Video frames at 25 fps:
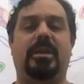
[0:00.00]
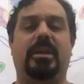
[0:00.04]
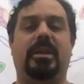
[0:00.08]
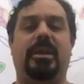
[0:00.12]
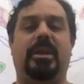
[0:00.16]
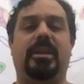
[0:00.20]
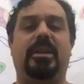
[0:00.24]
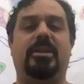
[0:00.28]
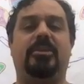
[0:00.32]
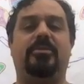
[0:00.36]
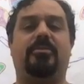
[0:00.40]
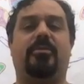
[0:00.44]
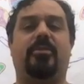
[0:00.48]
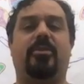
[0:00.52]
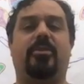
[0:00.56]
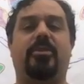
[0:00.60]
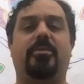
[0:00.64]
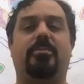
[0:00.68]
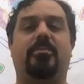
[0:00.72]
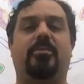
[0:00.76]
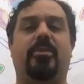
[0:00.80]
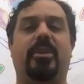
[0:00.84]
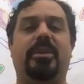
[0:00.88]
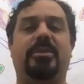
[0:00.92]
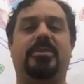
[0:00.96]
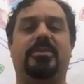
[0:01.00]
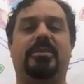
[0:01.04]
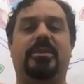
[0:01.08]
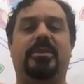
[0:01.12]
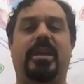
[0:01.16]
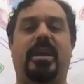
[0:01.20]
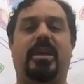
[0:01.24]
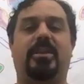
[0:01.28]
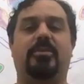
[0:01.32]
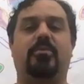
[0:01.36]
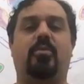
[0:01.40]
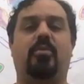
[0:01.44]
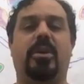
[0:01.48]
and each vertebrae
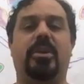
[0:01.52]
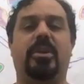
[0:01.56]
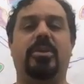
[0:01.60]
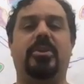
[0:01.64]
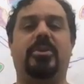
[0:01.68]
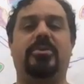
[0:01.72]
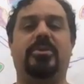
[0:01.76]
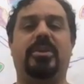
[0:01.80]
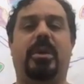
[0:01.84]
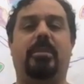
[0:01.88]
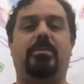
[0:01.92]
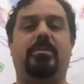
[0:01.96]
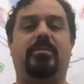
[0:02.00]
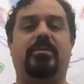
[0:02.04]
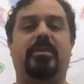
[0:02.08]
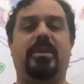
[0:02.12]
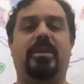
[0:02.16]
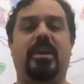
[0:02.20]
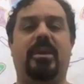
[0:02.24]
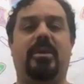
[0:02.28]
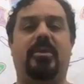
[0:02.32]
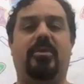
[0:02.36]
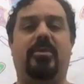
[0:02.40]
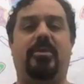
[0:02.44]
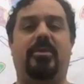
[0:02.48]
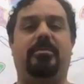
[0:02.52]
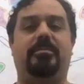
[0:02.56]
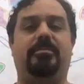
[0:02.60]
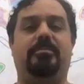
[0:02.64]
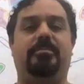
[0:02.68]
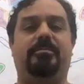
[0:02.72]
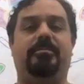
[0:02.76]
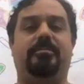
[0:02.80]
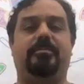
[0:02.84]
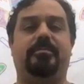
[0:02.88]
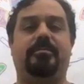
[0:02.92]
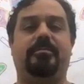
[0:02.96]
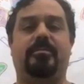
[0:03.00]
stacked one on top of the other
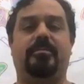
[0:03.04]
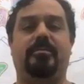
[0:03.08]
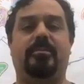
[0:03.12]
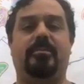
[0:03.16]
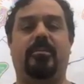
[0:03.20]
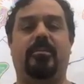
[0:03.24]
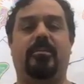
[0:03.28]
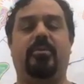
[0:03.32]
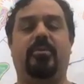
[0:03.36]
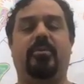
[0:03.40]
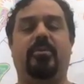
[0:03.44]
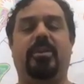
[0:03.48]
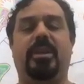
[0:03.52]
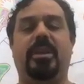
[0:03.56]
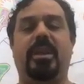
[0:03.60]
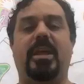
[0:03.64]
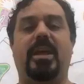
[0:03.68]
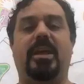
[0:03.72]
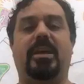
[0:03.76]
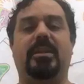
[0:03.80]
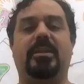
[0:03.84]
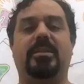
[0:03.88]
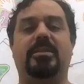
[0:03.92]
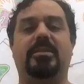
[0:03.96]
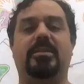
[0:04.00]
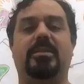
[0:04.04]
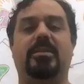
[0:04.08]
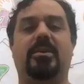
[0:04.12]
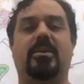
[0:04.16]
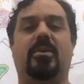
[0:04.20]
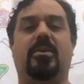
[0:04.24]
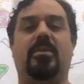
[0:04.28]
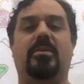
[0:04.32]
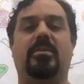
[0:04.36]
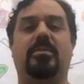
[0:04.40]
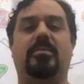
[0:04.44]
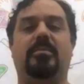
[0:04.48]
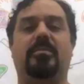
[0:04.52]
through the neck and skull.